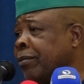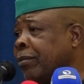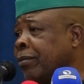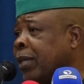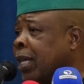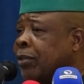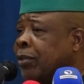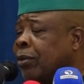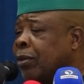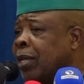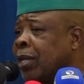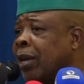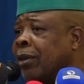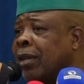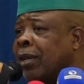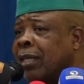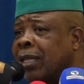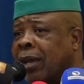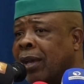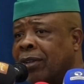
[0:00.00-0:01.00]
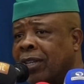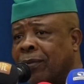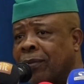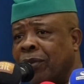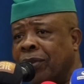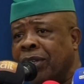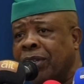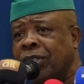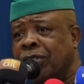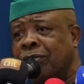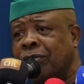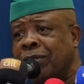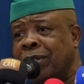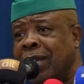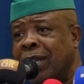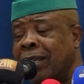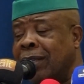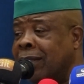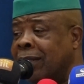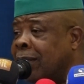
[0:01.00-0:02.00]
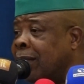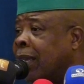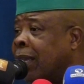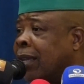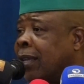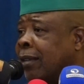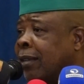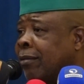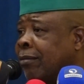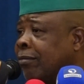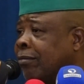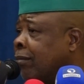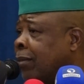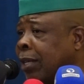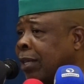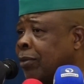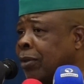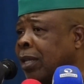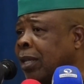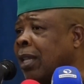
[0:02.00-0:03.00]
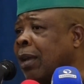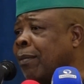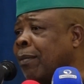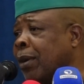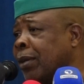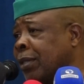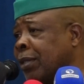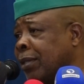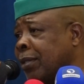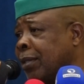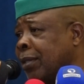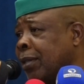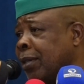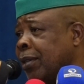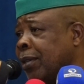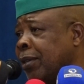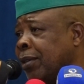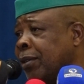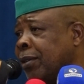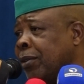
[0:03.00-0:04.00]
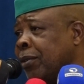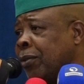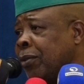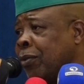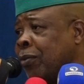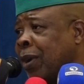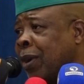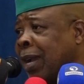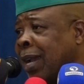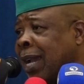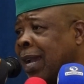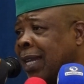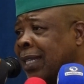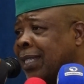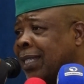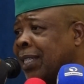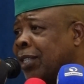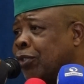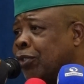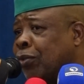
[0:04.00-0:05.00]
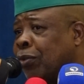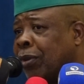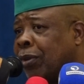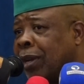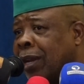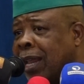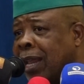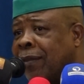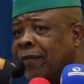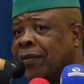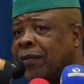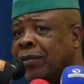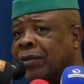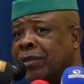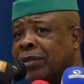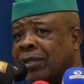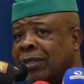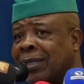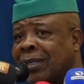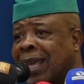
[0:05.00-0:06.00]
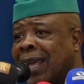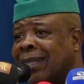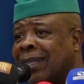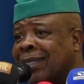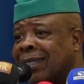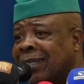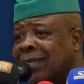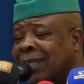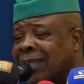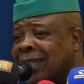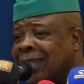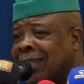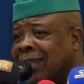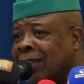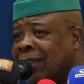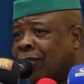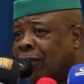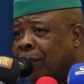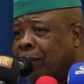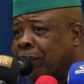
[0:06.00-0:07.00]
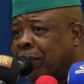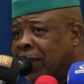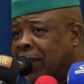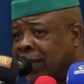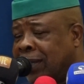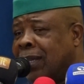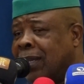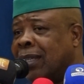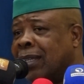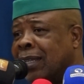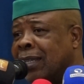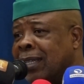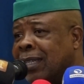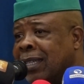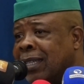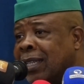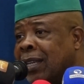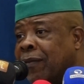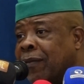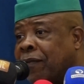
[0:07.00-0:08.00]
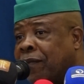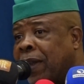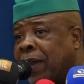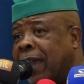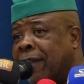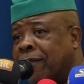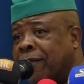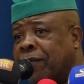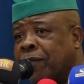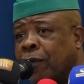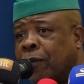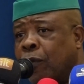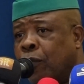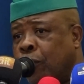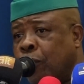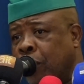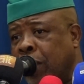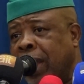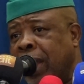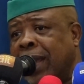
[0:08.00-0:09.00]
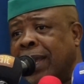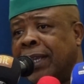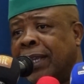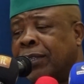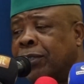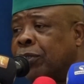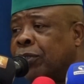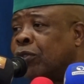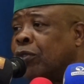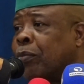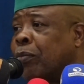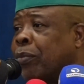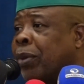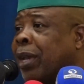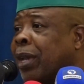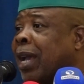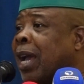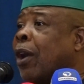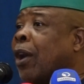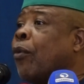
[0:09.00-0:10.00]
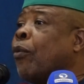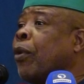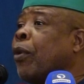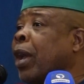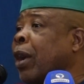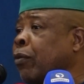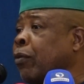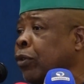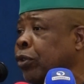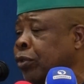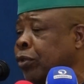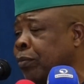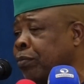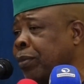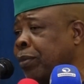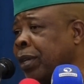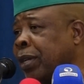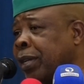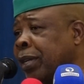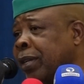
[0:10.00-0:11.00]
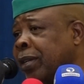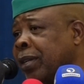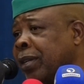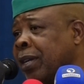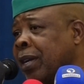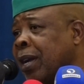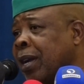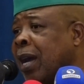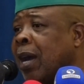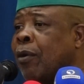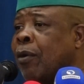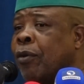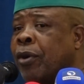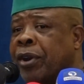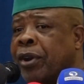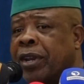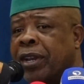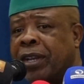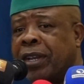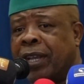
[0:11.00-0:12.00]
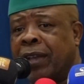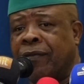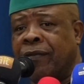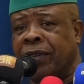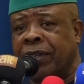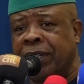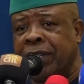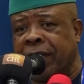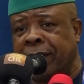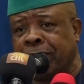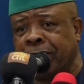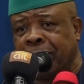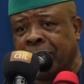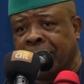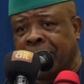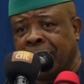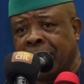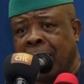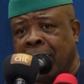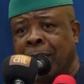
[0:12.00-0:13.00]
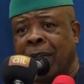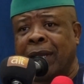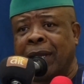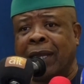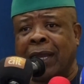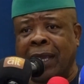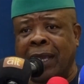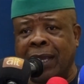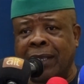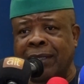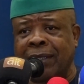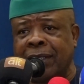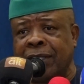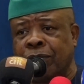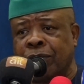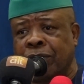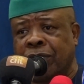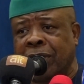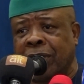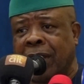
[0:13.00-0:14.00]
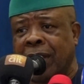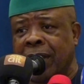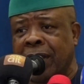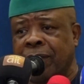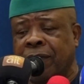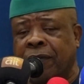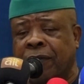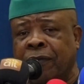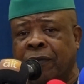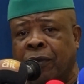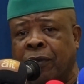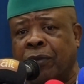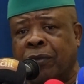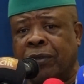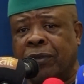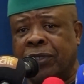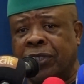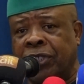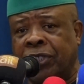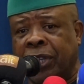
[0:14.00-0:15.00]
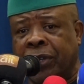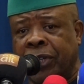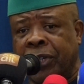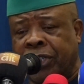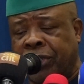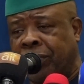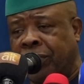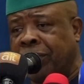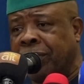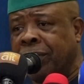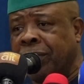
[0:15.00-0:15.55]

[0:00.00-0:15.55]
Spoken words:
There's no doubt that our democracy today is sick. There's no doubt about it. We're getting to levels that completely differ from where it used to be and where we should be. I worry every day about the legacies we shall leave for the generation